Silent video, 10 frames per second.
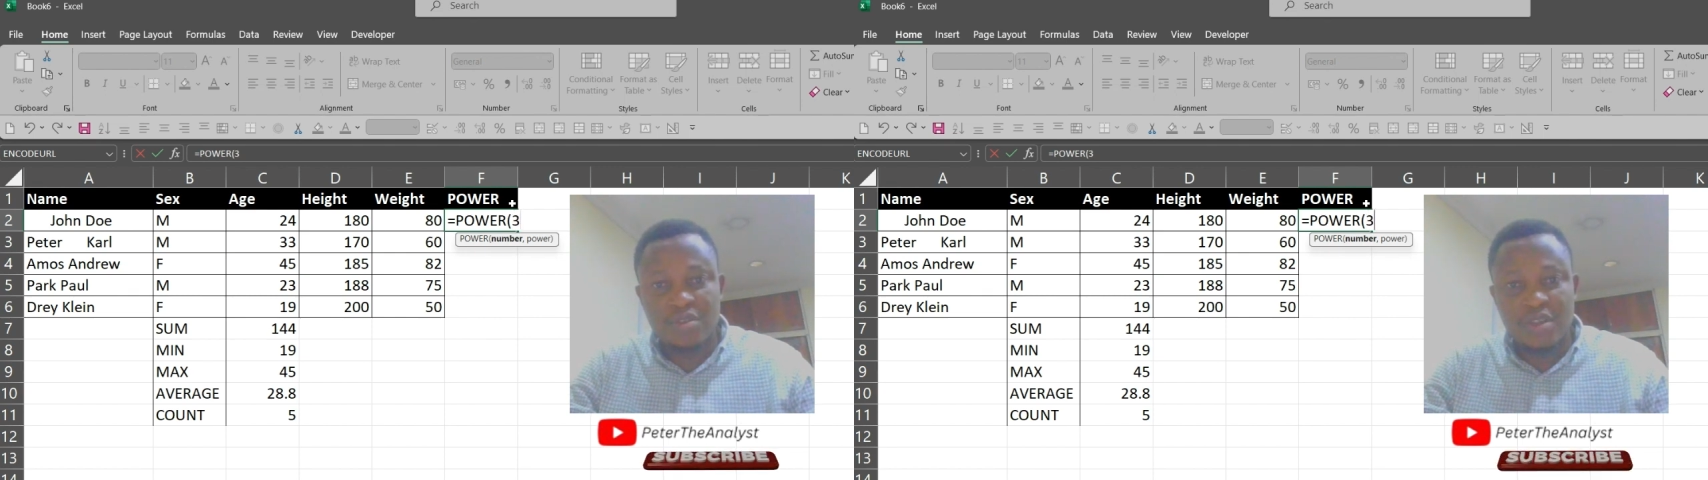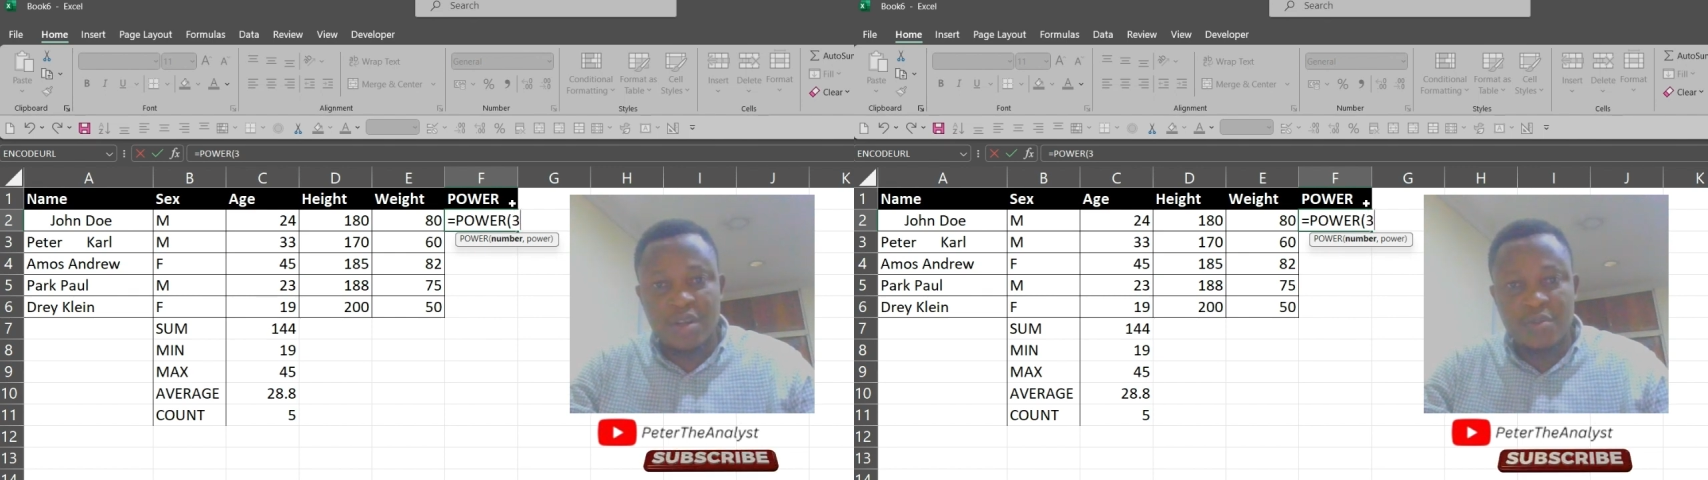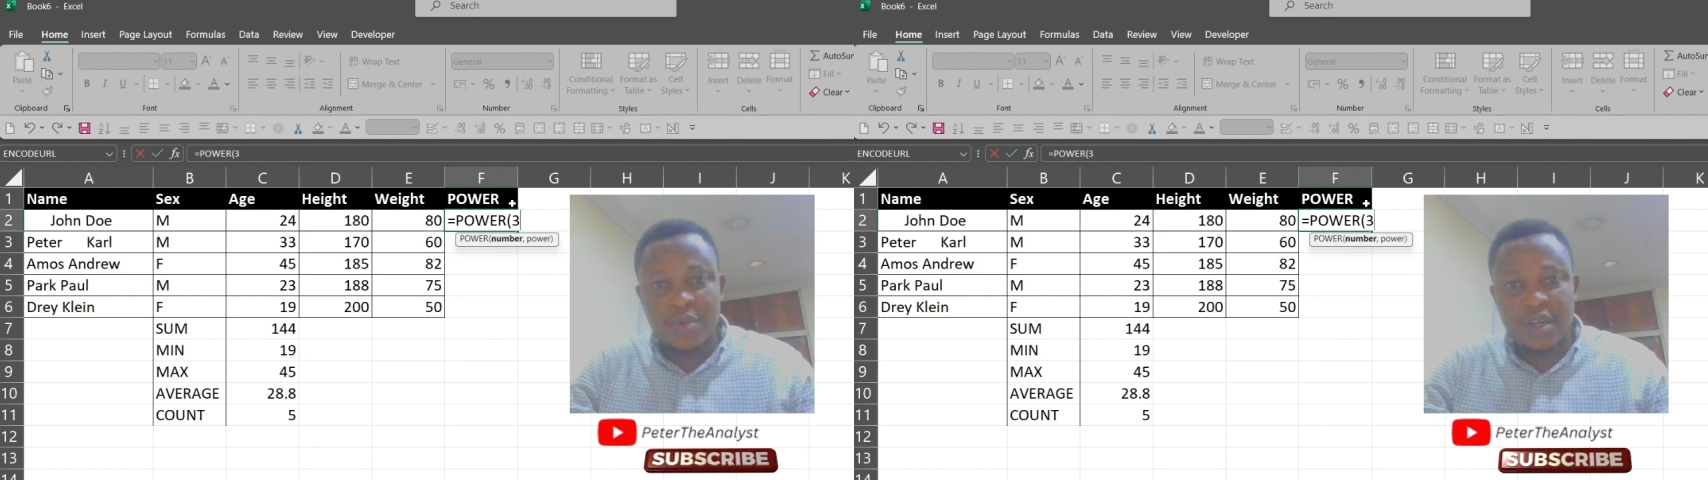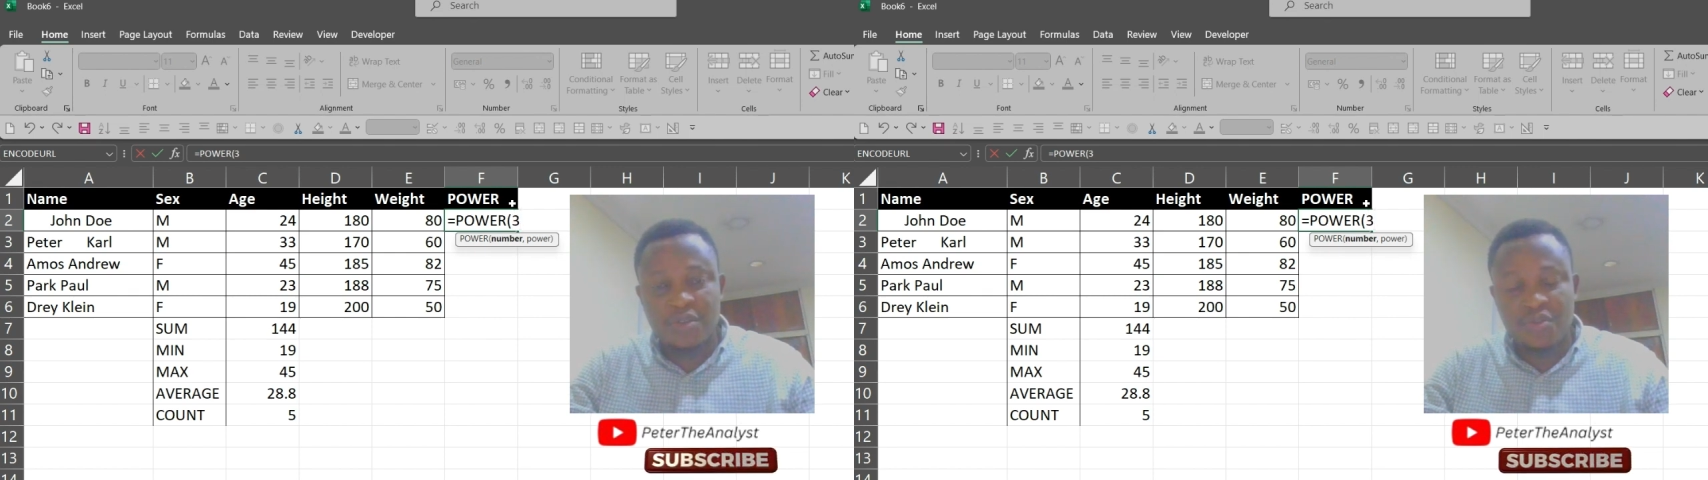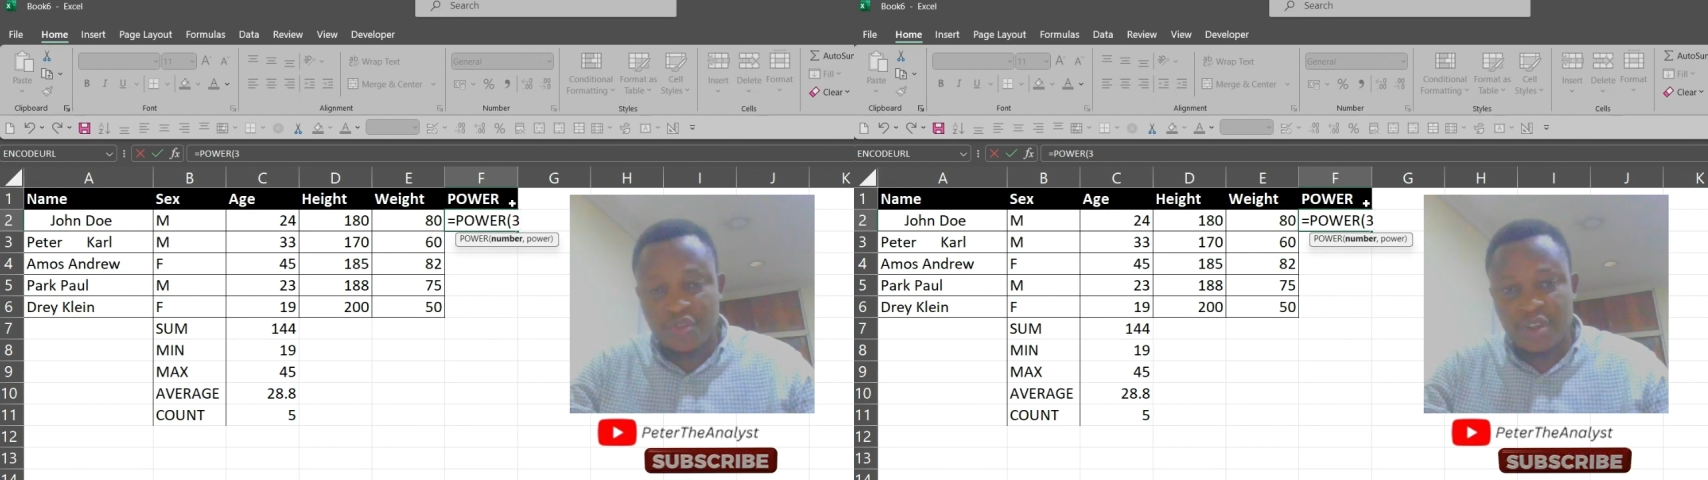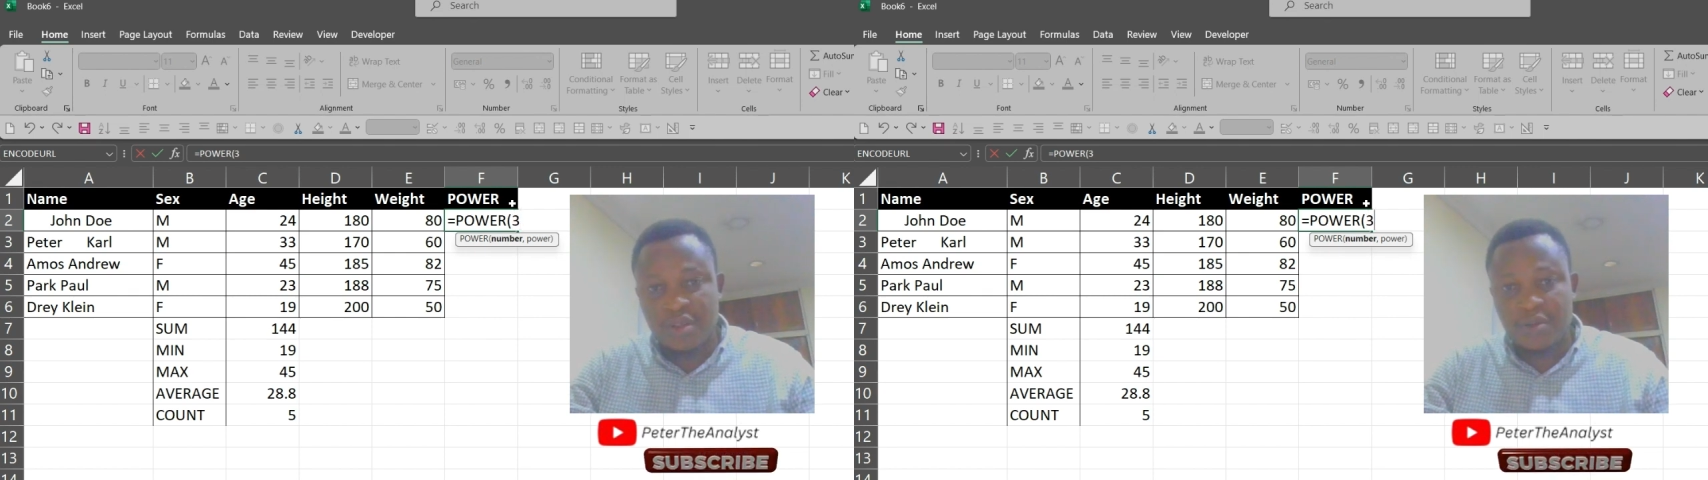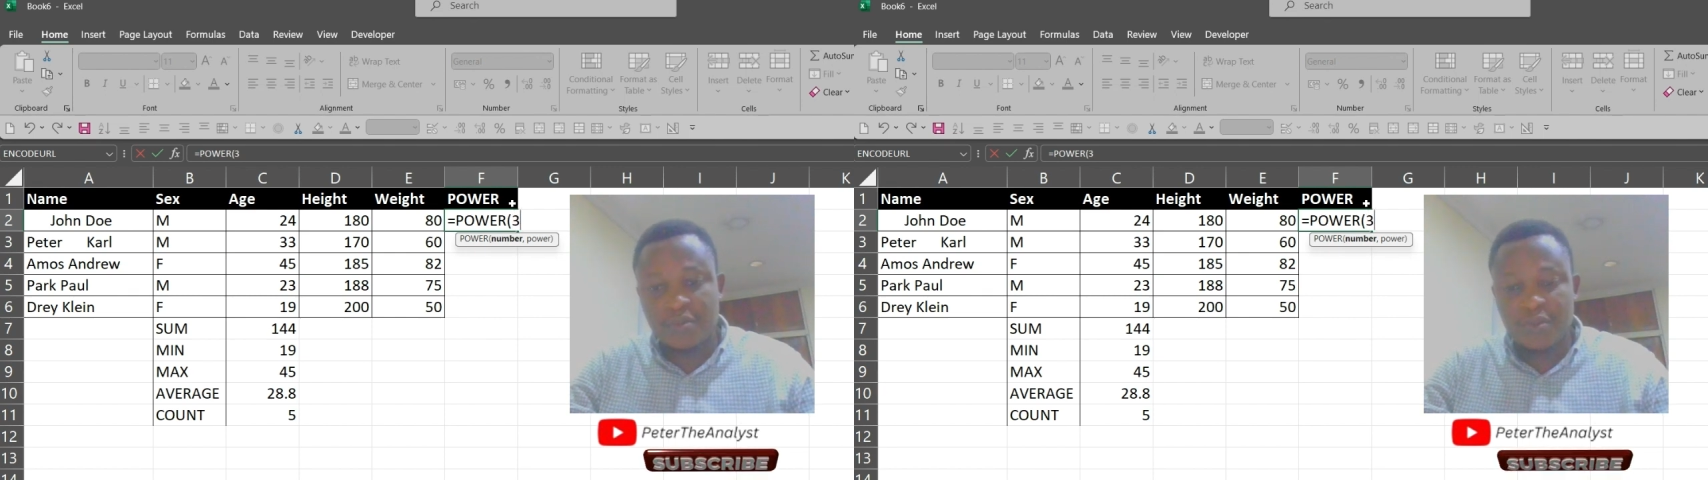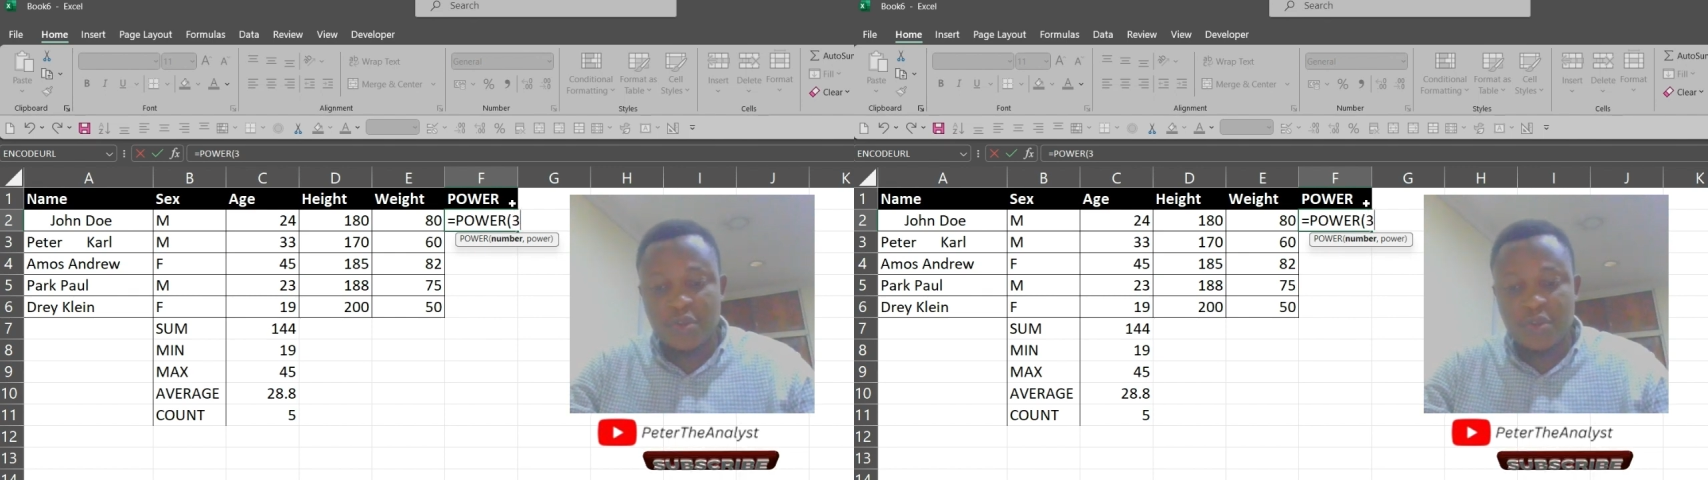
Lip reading: number 3,